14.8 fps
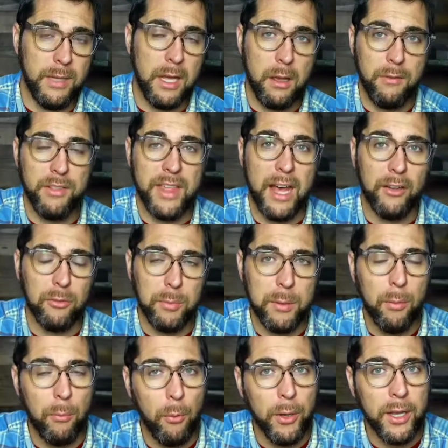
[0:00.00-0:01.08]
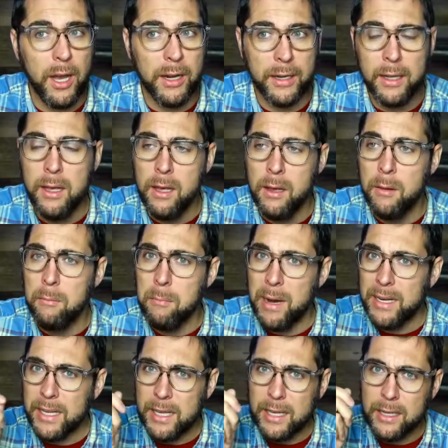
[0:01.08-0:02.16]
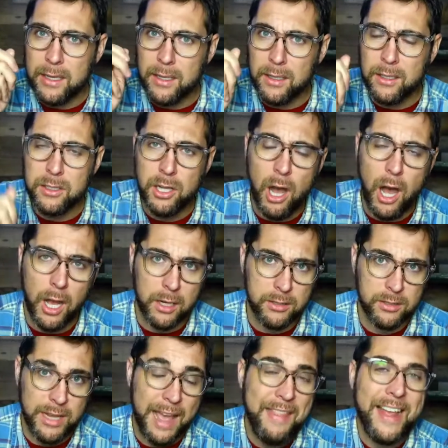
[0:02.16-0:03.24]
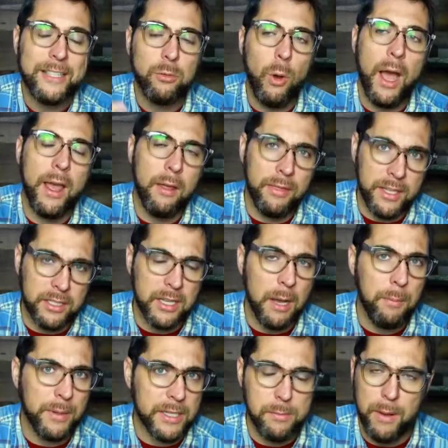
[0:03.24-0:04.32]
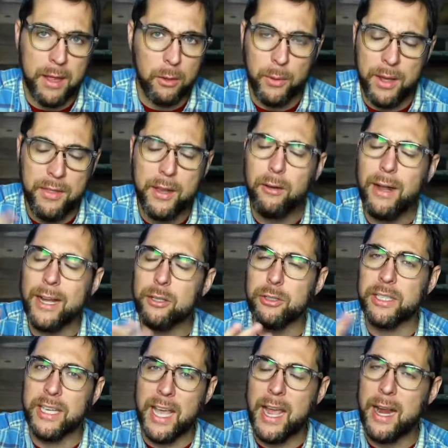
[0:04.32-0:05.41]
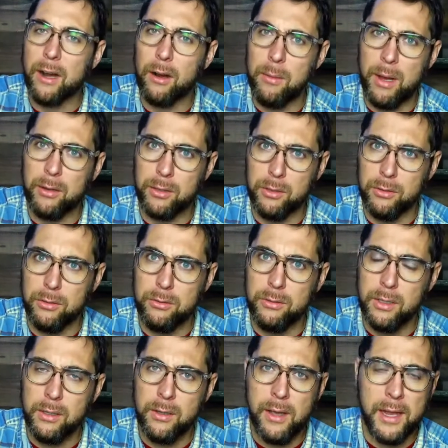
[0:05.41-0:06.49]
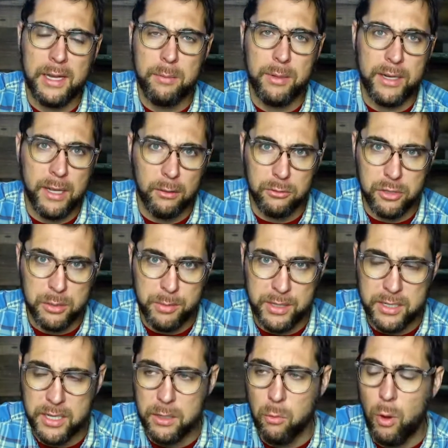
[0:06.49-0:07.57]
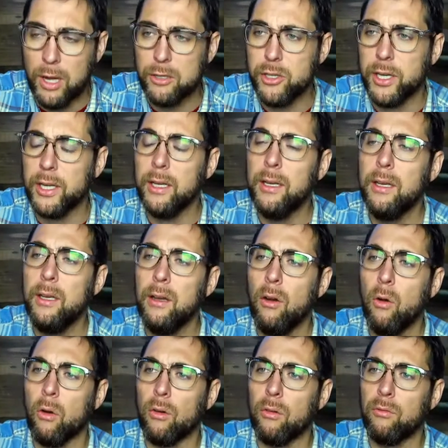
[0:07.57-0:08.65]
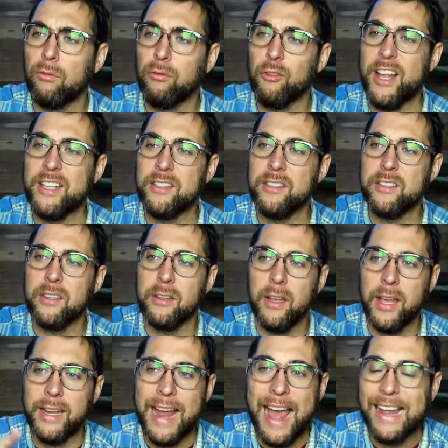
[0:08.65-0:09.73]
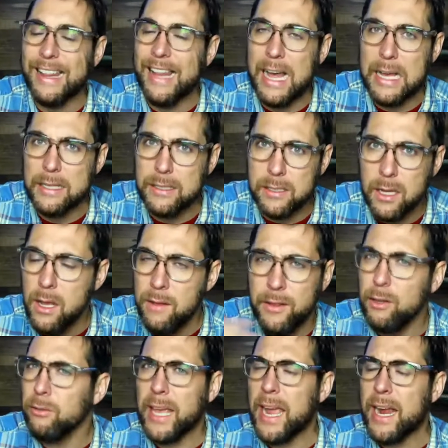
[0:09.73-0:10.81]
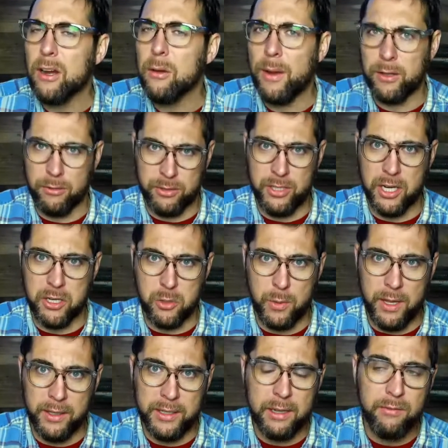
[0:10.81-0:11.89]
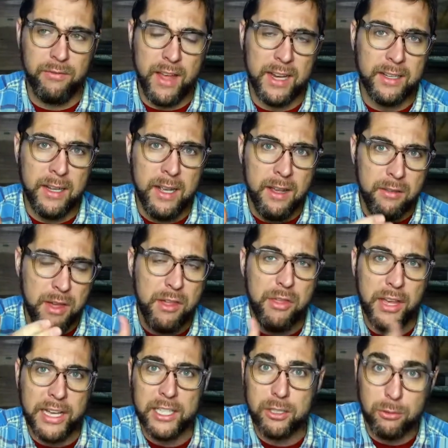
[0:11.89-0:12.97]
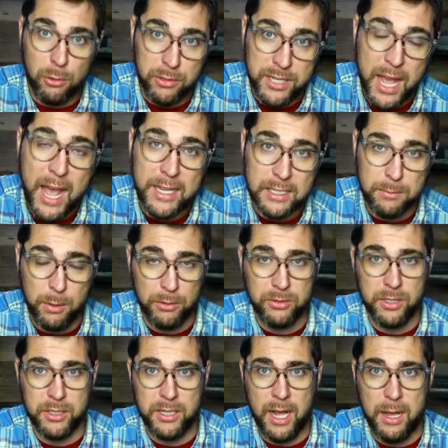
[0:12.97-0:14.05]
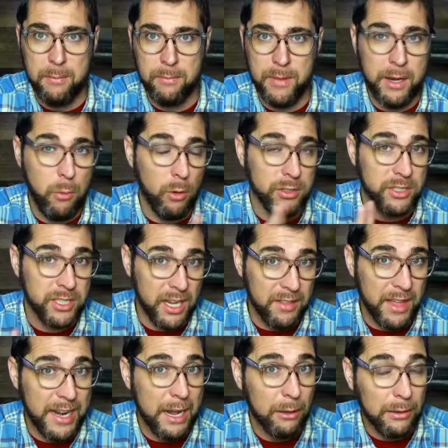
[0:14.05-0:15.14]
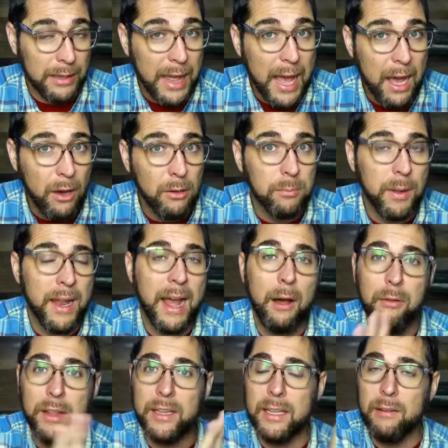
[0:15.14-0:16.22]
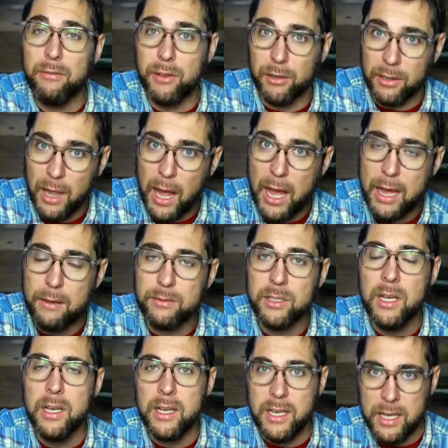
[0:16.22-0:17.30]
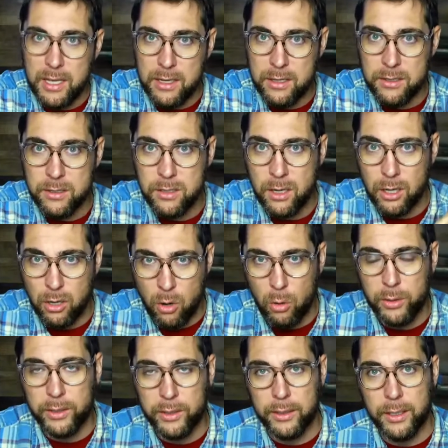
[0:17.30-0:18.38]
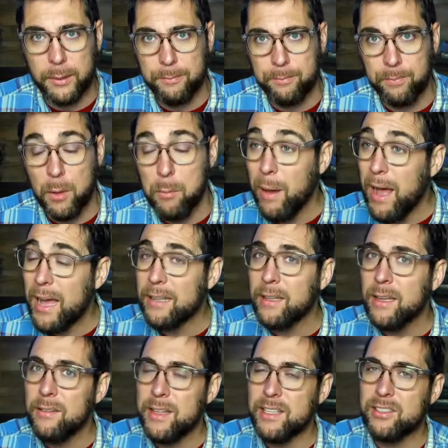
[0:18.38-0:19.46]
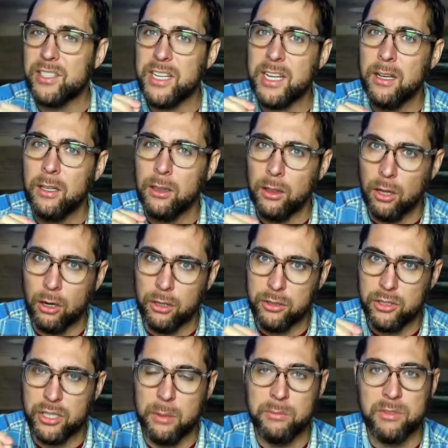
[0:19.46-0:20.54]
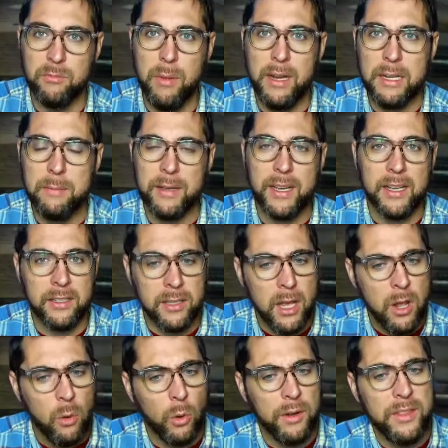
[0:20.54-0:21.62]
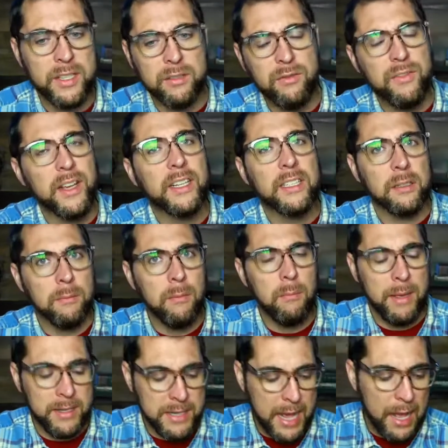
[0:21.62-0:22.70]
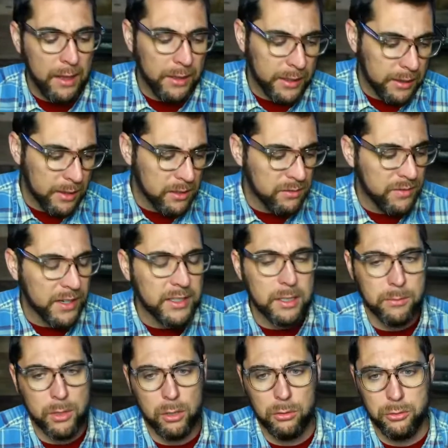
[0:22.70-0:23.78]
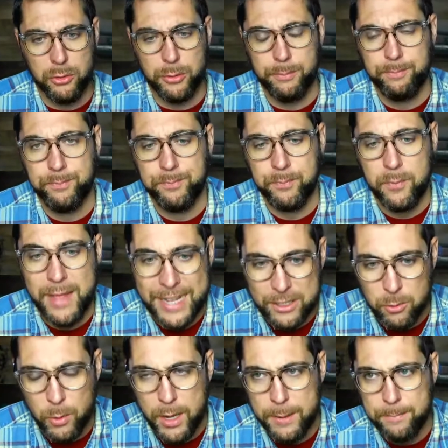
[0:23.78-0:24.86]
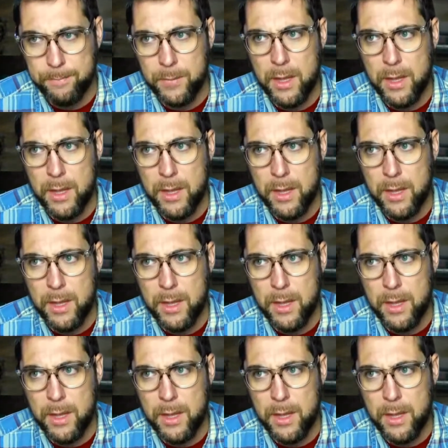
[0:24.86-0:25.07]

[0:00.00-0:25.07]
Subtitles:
Now you have 1,000 people boycotting. Money talks. And that's why these companies, by the way, they don't actually care about you, anybody LGBT watching, or friends and allies. They don't care about your sexuality. In fact, they think it's grotesque most of the time. They won't say that out loud, but how they live their lives is accordingly. But they see large sums of money because we're in this victim mentality, this victim culture. That's why.